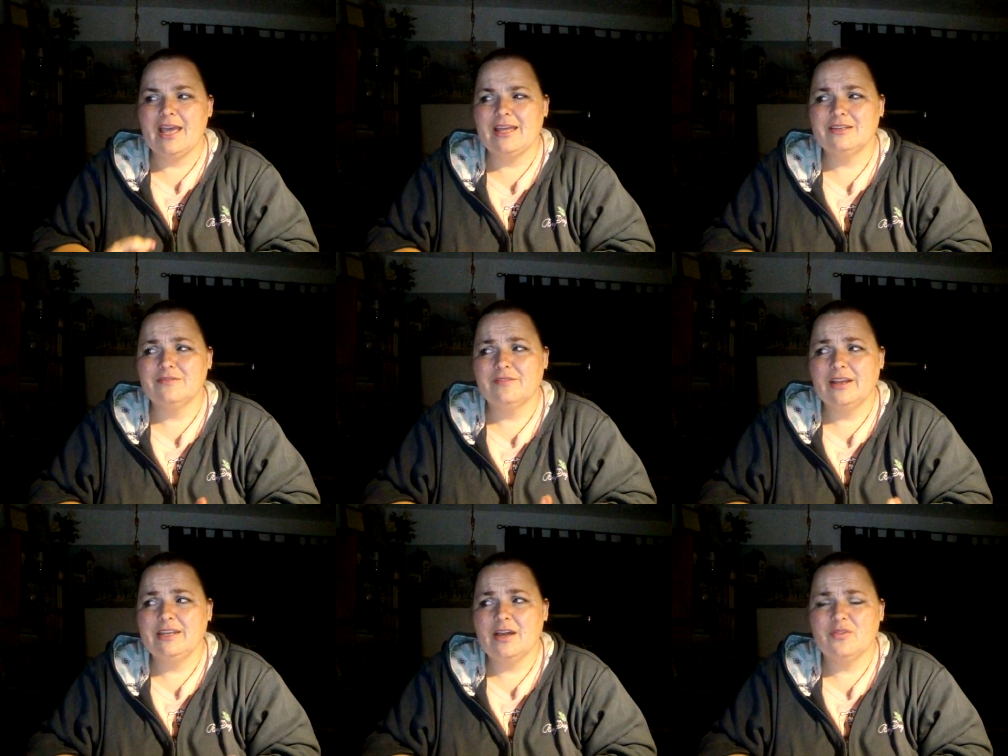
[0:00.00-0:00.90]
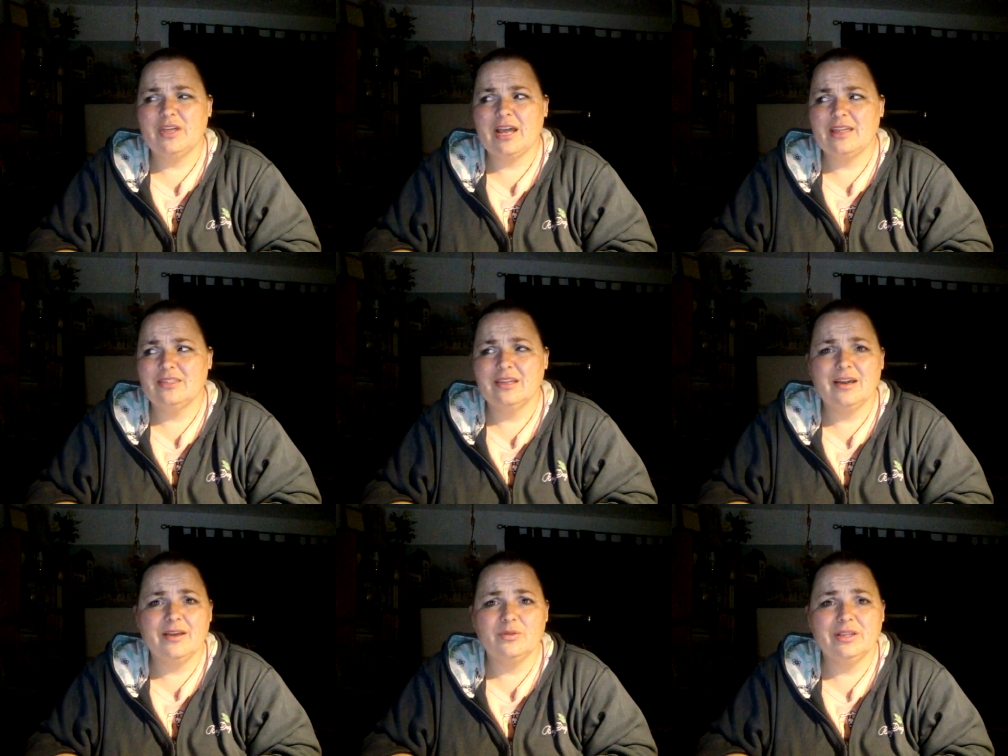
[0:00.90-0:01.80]
and to find out that I think
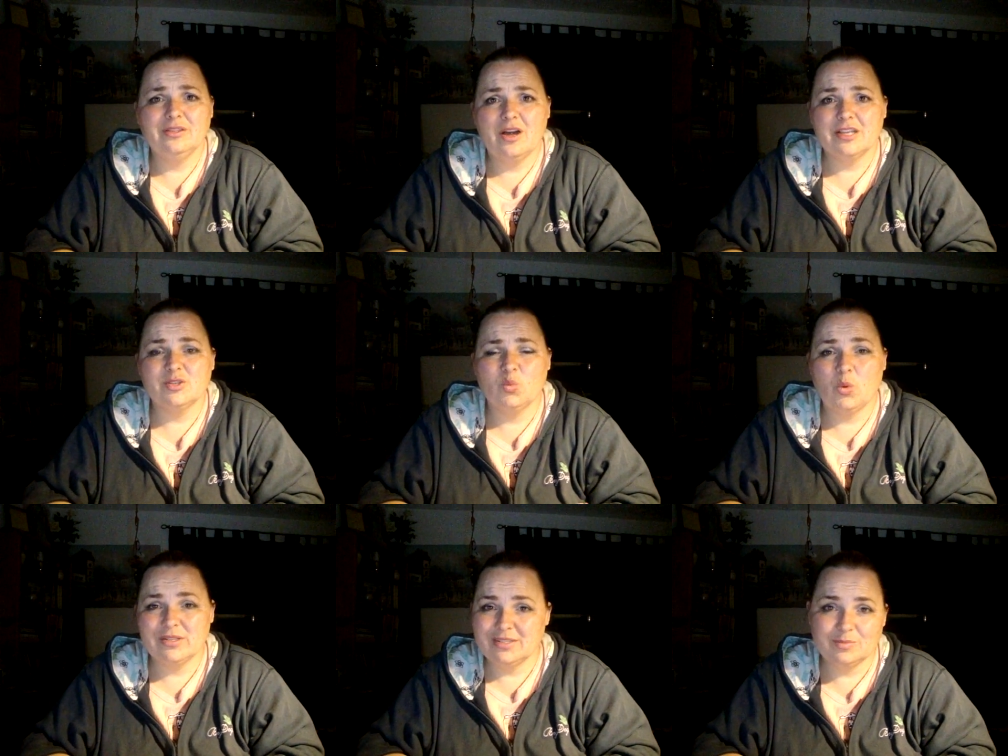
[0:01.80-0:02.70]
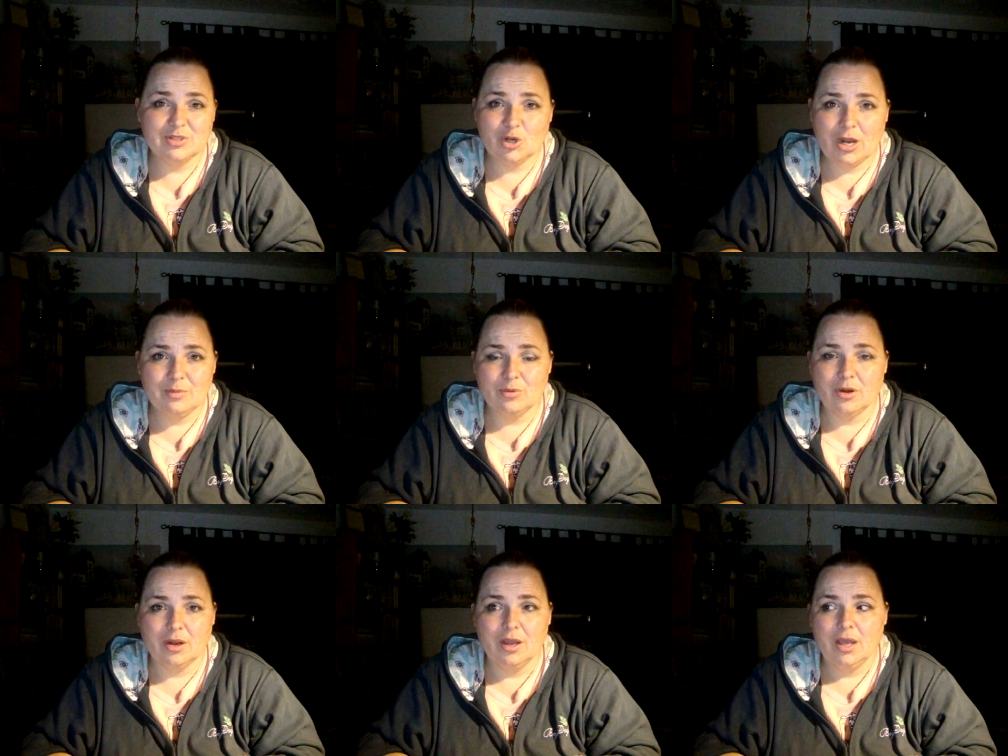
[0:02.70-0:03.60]
I only lost one subscriber.